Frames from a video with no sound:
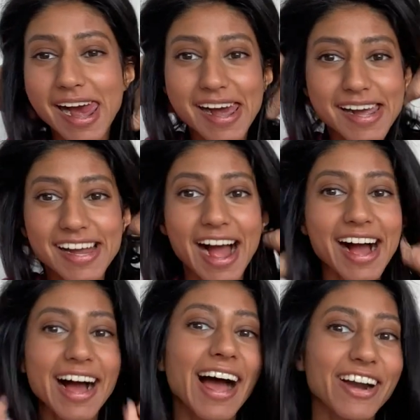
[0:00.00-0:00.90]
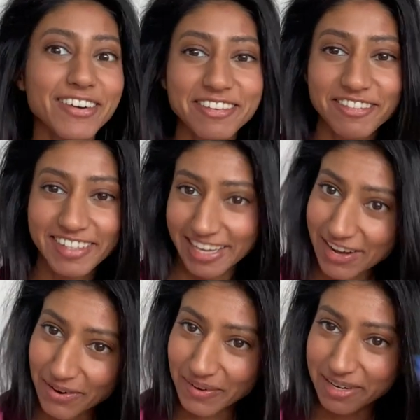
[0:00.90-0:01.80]
yeah, I don't even really
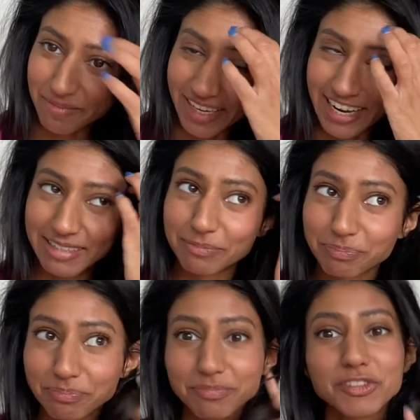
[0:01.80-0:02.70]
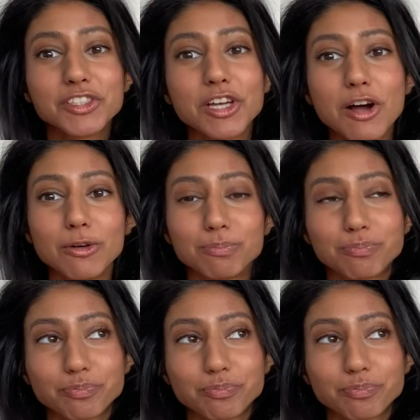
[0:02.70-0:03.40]
know where to begin. So